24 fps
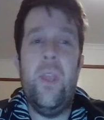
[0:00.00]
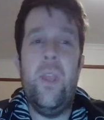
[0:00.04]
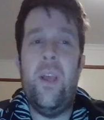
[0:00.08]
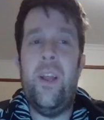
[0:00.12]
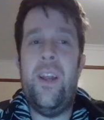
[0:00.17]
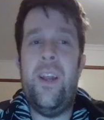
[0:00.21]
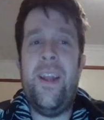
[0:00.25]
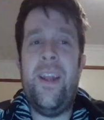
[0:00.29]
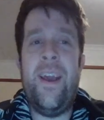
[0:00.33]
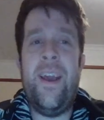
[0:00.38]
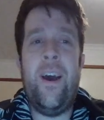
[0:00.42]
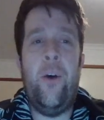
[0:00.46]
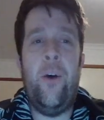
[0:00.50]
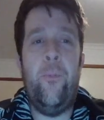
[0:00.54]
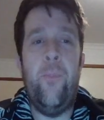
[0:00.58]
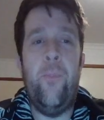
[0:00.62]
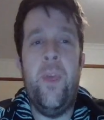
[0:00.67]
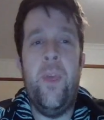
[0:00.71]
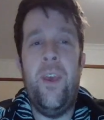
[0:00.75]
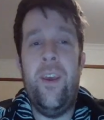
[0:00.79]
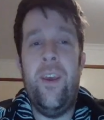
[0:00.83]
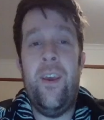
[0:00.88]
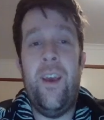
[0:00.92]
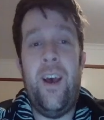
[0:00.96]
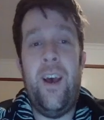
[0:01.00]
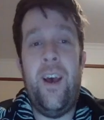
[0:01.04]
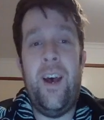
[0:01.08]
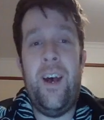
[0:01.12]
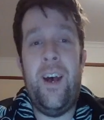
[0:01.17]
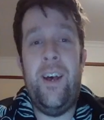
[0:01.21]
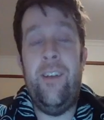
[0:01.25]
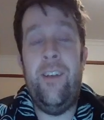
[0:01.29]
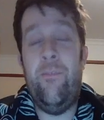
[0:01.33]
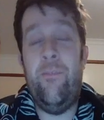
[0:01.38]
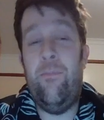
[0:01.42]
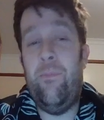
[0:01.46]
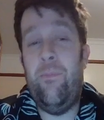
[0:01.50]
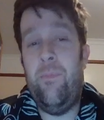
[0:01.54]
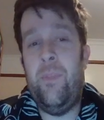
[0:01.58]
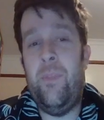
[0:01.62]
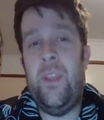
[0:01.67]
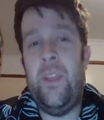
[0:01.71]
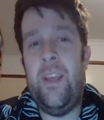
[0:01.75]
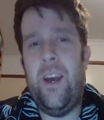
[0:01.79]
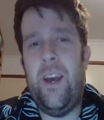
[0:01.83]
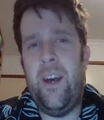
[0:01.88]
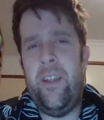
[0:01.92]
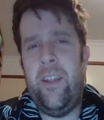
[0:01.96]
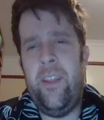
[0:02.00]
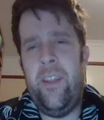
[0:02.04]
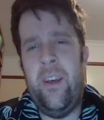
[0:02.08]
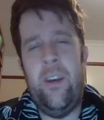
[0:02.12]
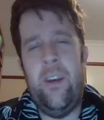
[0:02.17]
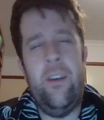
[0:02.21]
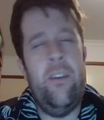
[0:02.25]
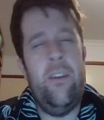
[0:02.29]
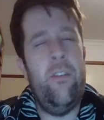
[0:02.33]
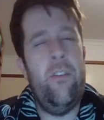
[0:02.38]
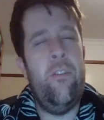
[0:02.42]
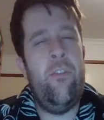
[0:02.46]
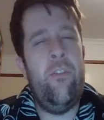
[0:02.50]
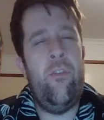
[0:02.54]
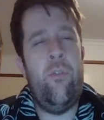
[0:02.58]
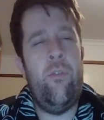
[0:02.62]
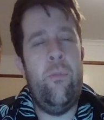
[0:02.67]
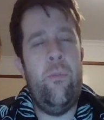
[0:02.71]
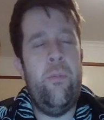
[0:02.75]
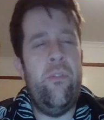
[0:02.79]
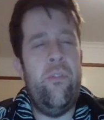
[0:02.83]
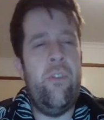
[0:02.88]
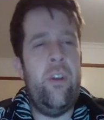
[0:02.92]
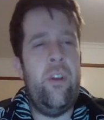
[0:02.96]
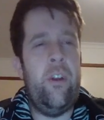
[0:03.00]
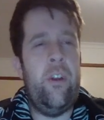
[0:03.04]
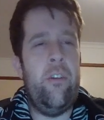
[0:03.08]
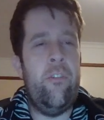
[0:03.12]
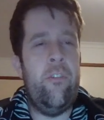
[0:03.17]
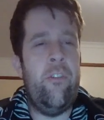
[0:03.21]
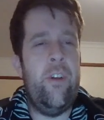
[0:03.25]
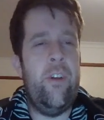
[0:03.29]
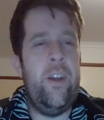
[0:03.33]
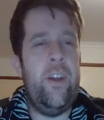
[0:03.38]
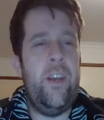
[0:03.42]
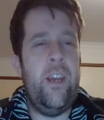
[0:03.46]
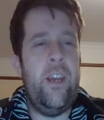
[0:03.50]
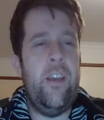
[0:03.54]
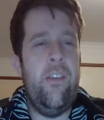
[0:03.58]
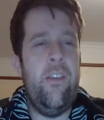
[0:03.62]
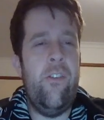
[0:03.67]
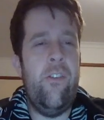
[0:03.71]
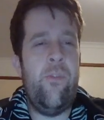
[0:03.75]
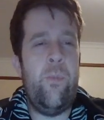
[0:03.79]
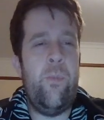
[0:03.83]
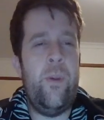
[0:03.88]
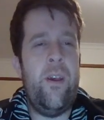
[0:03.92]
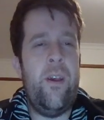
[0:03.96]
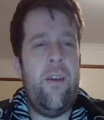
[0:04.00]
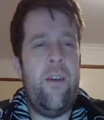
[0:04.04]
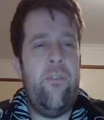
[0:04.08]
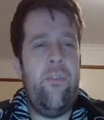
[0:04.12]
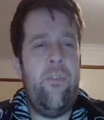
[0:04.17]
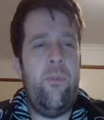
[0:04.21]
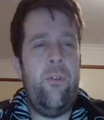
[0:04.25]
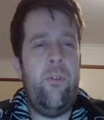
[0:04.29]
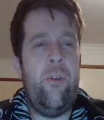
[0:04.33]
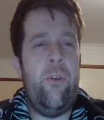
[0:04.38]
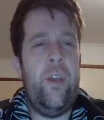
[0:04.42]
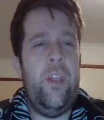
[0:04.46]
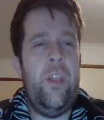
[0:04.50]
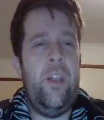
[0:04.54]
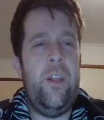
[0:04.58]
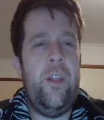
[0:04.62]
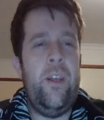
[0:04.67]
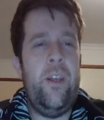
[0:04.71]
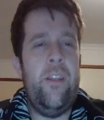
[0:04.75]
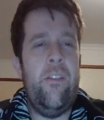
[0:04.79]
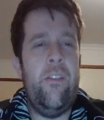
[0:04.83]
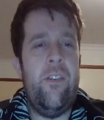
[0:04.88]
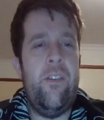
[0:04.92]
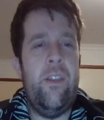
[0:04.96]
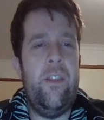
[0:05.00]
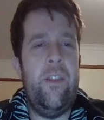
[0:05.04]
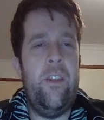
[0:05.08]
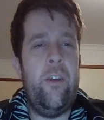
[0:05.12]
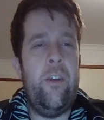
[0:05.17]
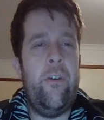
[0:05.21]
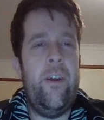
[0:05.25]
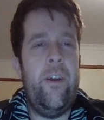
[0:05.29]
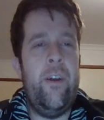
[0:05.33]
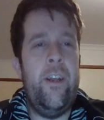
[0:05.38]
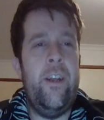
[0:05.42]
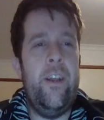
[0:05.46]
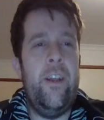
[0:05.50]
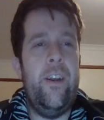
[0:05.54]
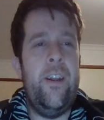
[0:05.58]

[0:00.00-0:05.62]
Now, uh, the other super secret trick is we have some green lines in the grid.